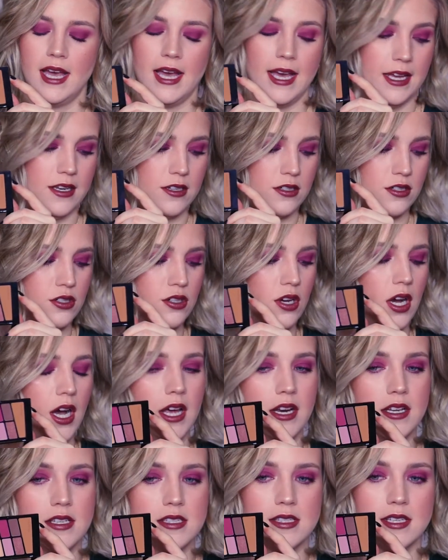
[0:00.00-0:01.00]
And
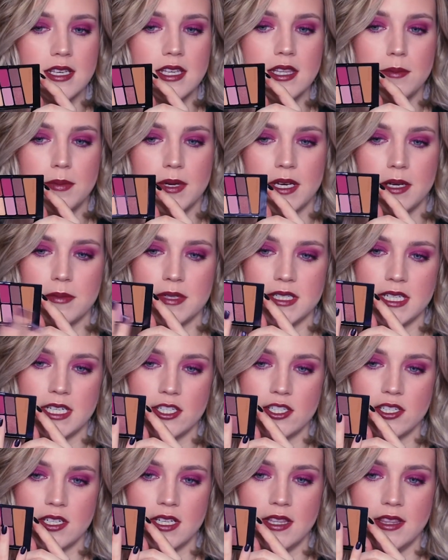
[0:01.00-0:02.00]
honestly, the
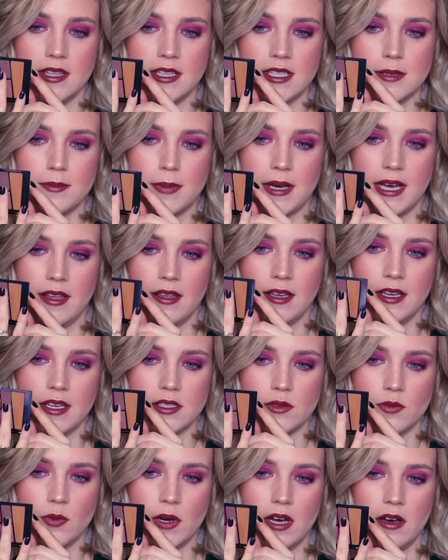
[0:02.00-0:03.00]
pigmentation in this palette
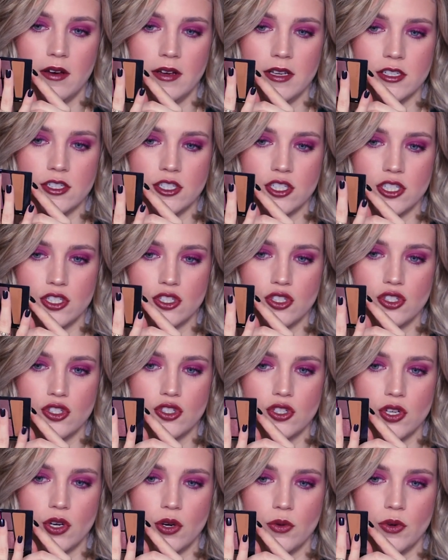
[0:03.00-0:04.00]
as well is
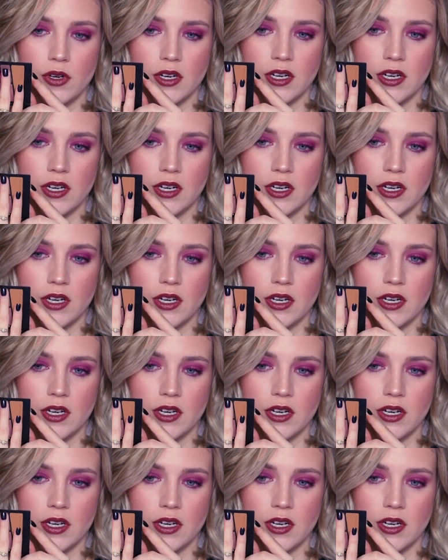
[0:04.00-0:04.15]
just so